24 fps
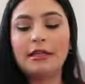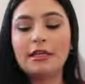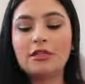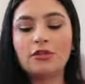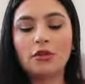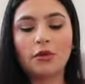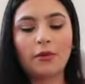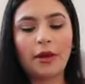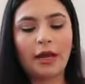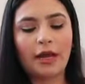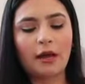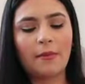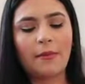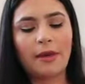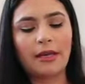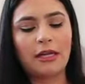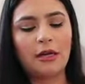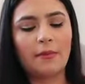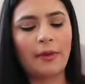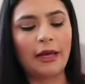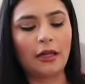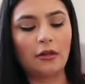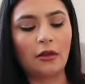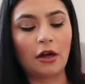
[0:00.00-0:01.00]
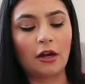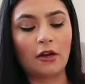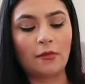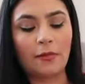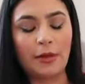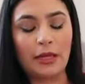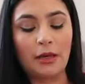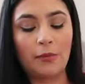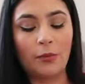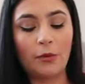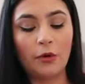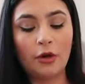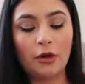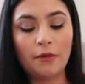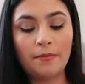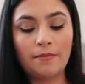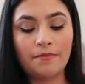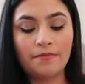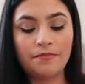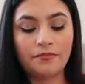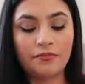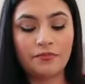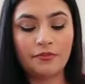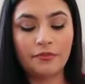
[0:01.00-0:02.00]
these are recommended by a lot of people.
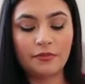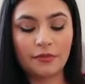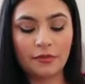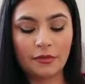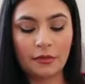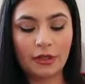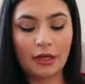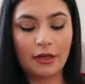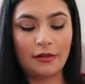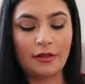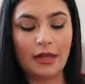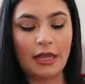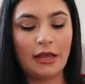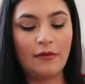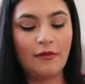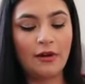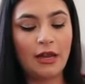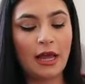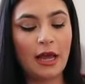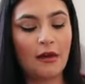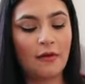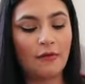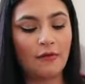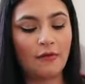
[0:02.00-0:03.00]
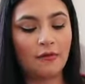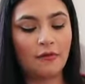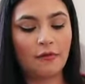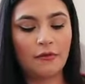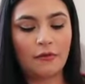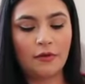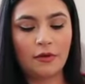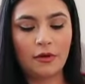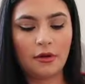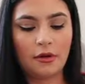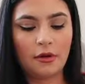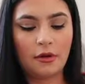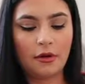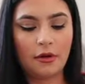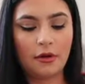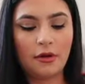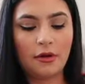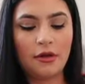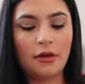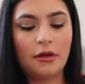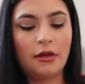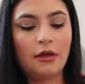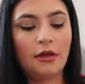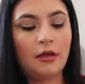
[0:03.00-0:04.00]
They even have
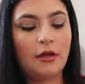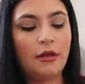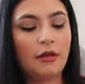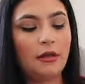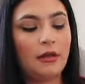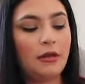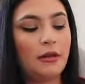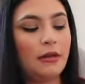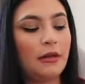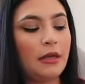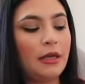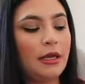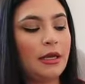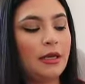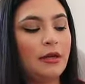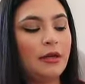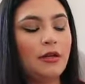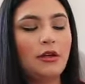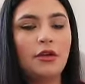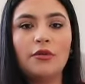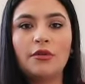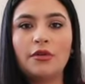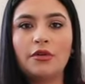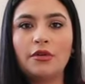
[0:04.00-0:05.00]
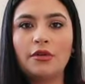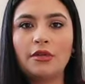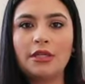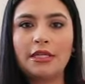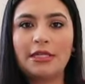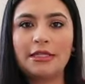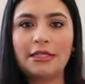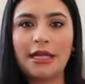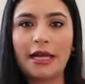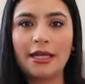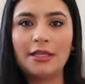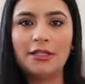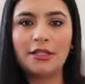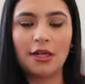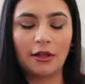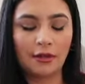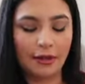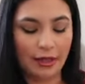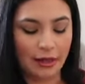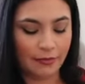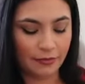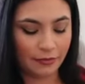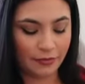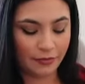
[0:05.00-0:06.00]
like cute little designs on
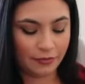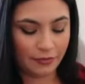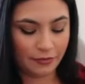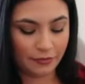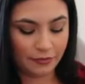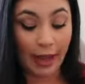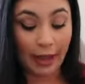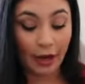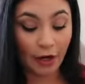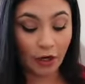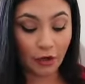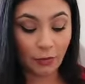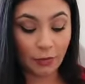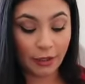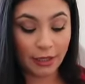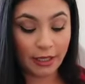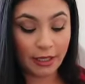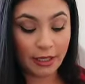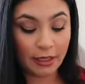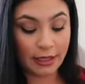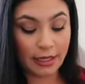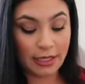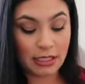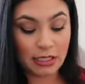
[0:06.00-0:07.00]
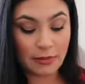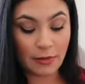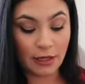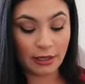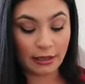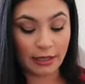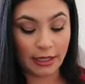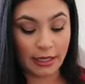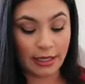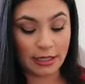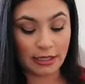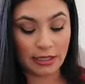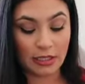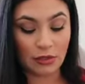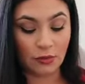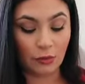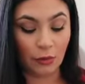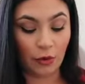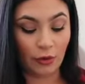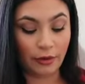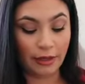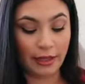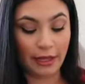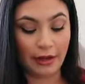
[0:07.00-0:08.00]
them. I heard really good things about these. These
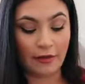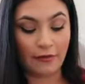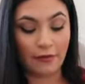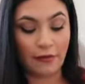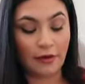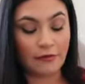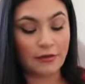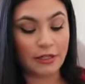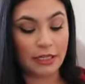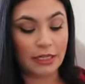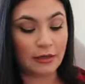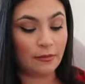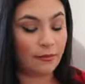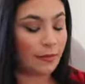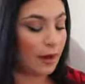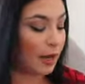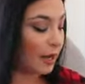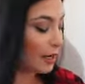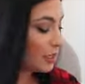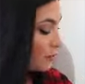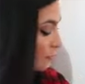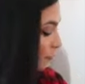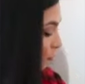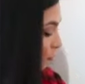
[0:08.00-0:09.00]
were only like 15 bucks